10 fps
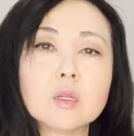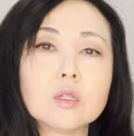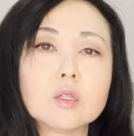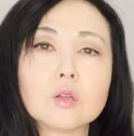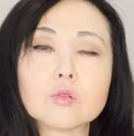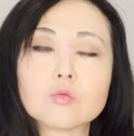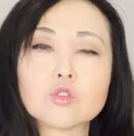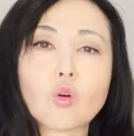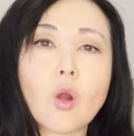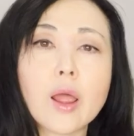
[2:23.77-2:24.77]
you know,
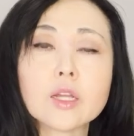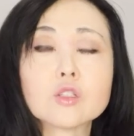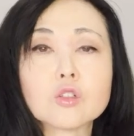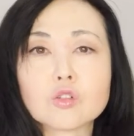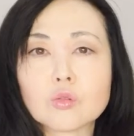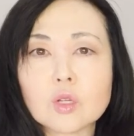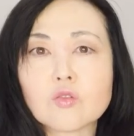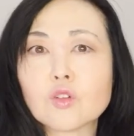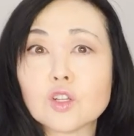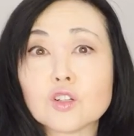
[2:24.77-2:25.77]
trying to treat
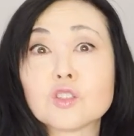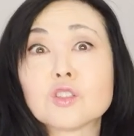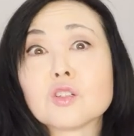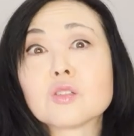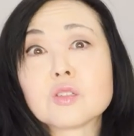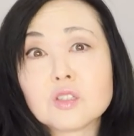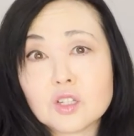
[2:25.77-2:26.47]
for years and years and